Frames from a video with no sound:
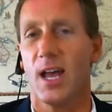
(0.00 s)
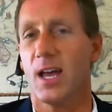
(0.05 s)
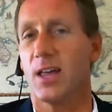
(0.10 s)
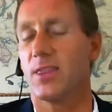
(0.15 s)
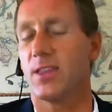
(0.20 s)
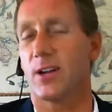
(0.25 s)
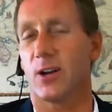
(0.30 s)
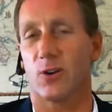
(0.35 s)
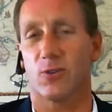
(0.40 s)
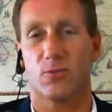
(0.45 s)

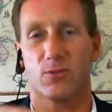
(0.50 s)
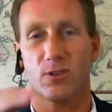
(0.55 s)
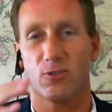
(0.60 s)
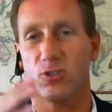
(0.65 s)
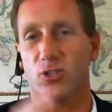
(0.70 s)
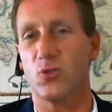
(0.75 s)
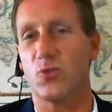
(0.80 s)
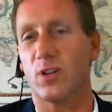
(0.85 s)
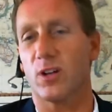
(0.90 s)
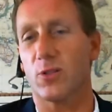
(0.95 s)
they're
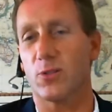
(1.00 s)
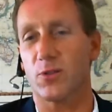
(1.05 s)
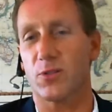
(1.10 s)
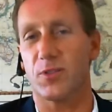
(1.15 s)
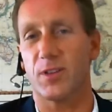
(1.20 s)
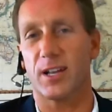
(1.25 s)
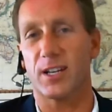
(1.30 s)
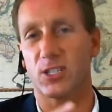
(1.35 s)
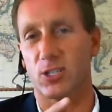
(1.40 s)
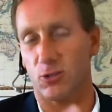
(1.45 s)
doing other
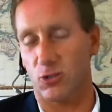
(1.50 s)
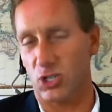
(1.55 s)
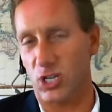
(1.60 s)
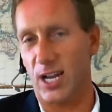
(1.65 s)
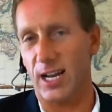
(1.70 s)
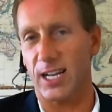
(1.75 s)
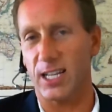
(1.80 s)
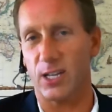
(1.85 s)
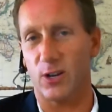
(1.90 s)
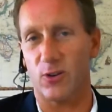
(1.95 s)
things, they're
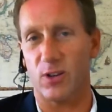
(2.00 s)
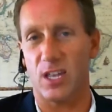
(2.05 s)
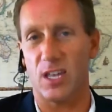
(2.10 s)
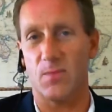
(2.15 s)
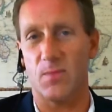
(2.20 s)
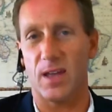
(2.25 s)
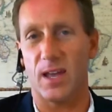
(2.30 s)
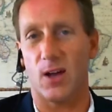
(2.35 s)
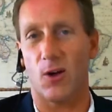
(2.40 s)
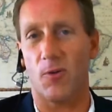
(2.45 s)
checking their
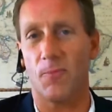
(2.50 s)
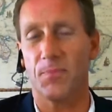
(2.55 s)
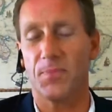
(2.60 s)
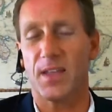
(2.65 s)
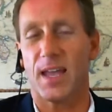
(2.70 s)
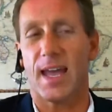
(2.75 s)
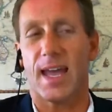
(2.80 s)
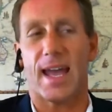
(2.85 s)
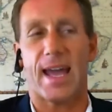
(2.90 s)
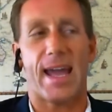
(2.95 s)
email,
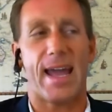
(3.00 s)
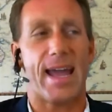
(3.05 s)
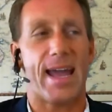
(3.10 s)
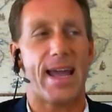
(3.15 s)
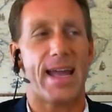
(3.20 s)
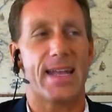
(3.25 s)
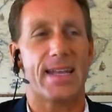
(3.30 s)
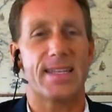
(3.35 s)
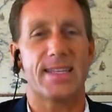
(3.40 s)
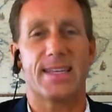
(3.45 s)

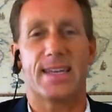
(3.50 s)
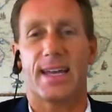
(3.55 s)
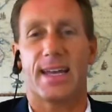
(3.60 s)
and